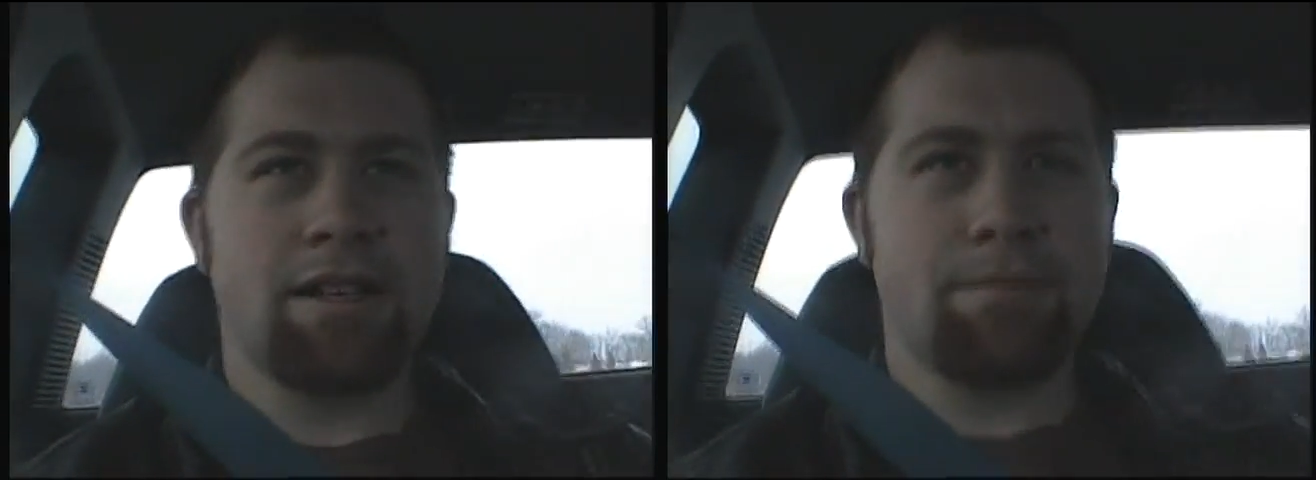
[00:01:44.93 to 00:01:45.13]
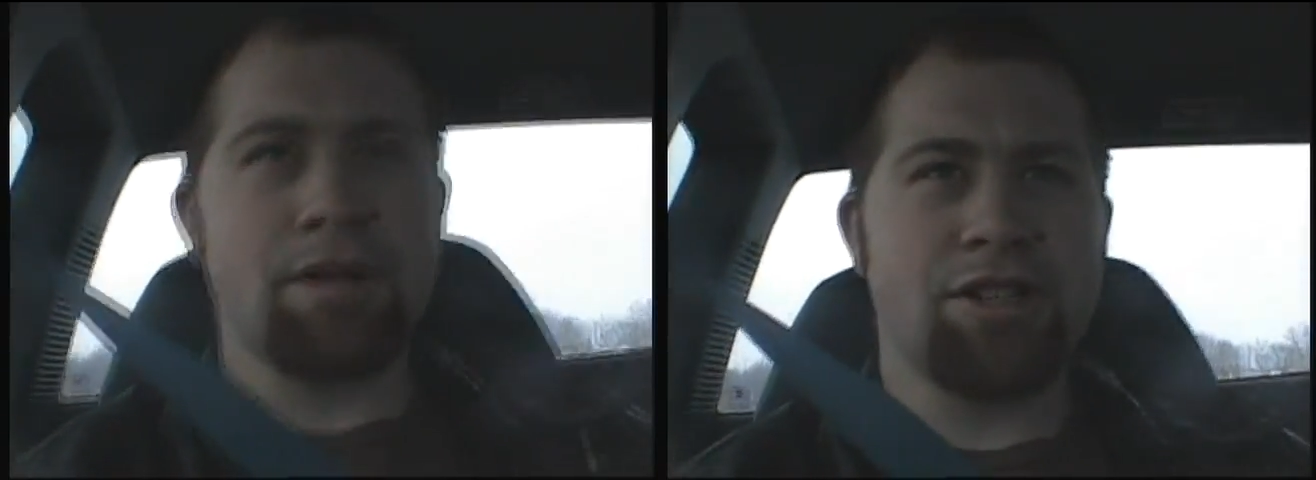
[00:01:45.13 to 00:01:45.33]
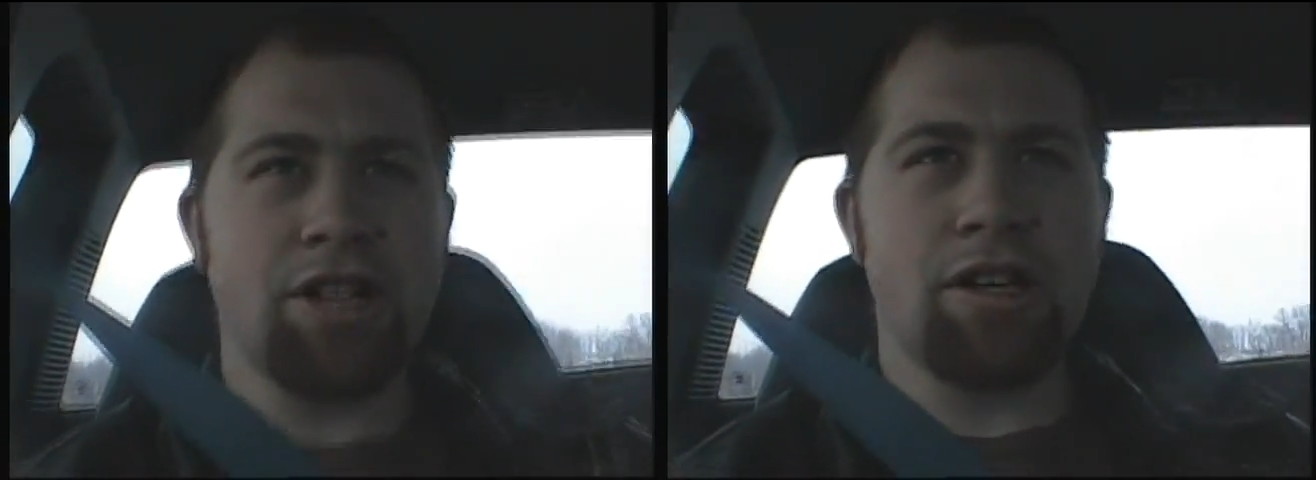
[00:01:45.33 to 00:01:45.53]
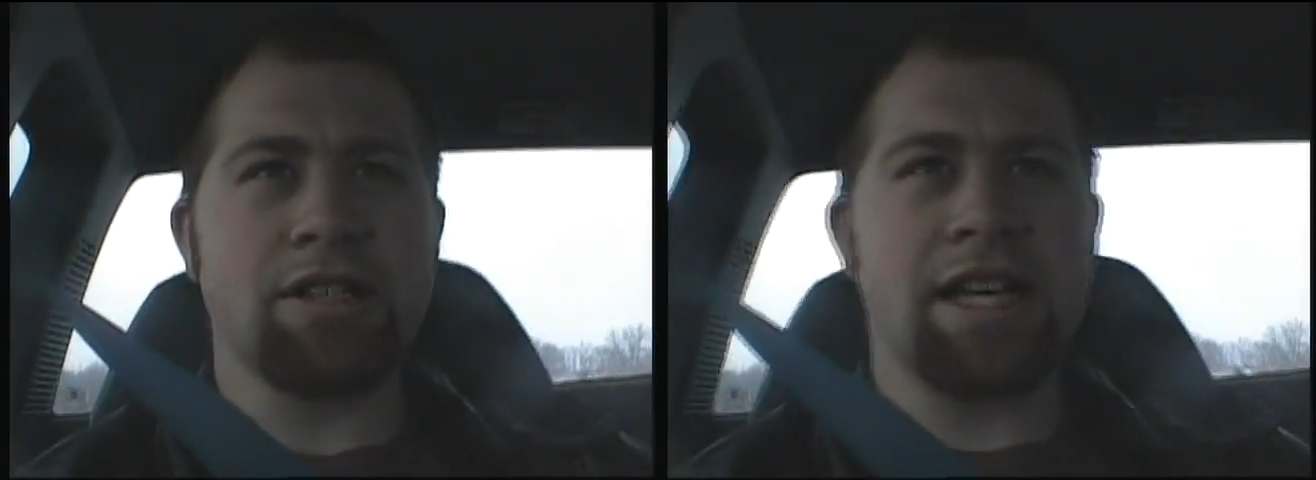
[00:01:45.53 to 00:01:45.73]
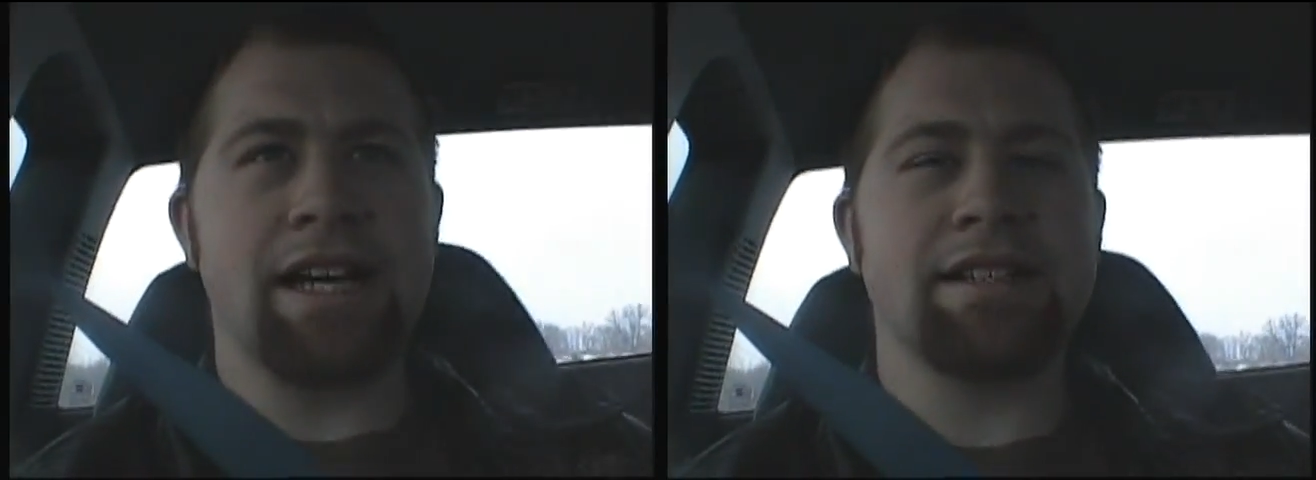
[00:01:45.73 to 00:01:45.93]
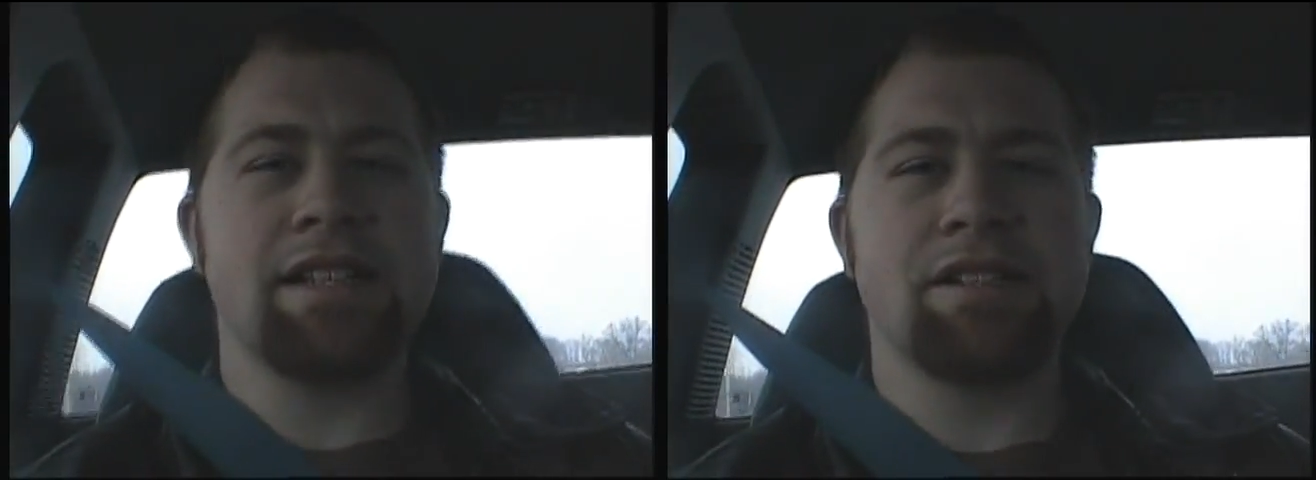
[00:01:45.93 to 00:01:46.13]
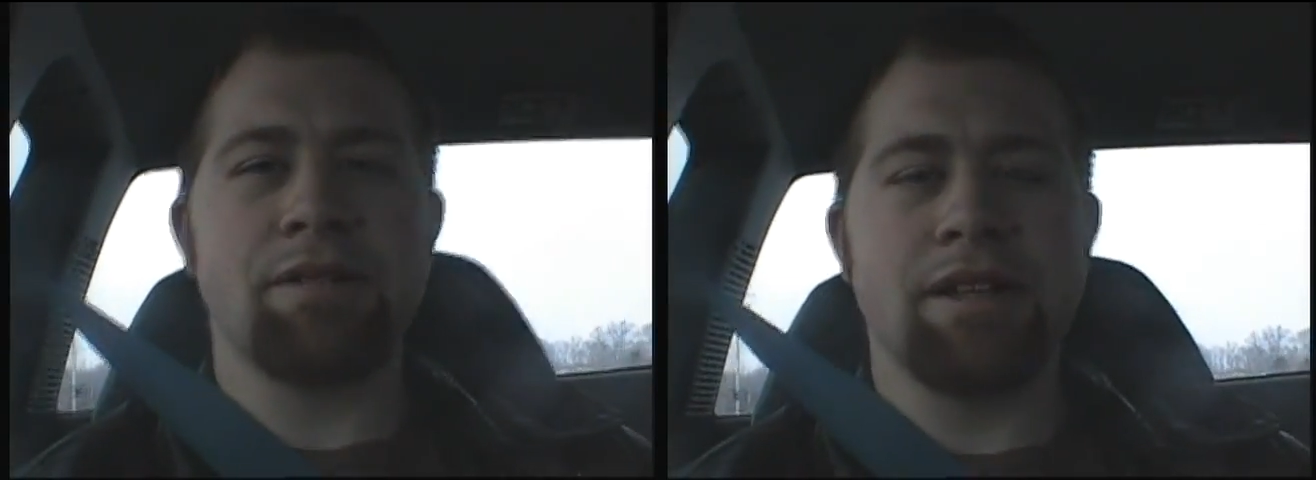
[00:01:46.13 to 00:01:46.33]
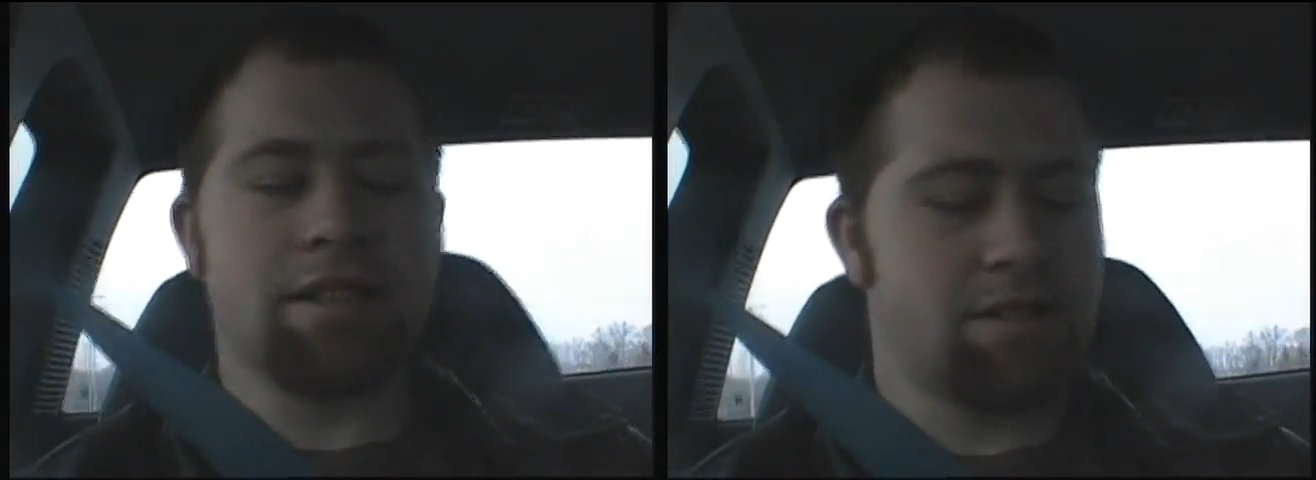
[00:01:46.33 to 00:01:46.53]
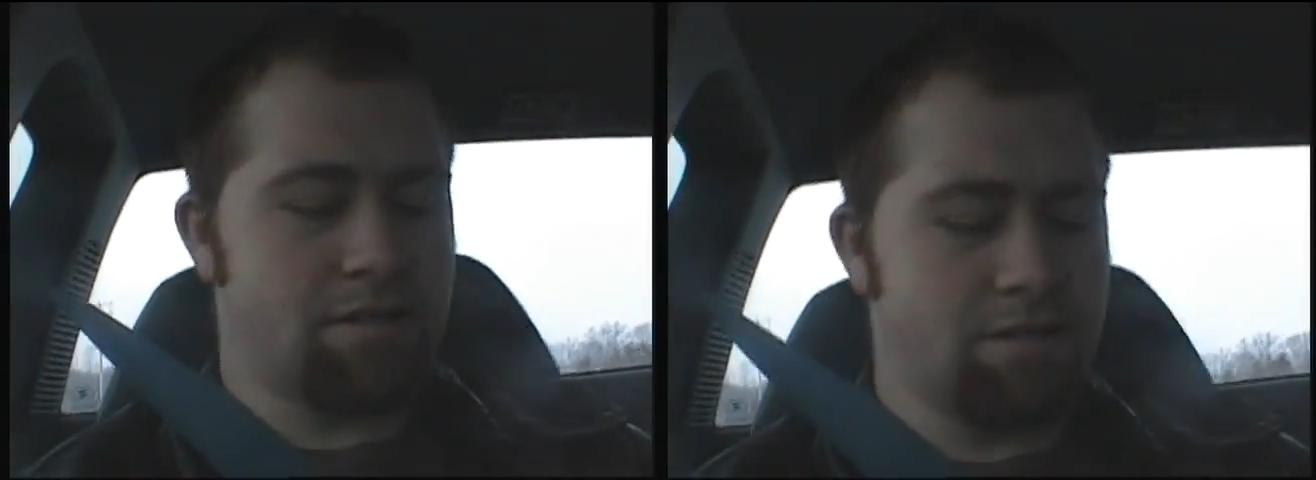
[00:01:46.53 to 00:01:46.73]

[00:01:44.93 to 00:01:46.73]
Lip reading: my Shayloss contest, so I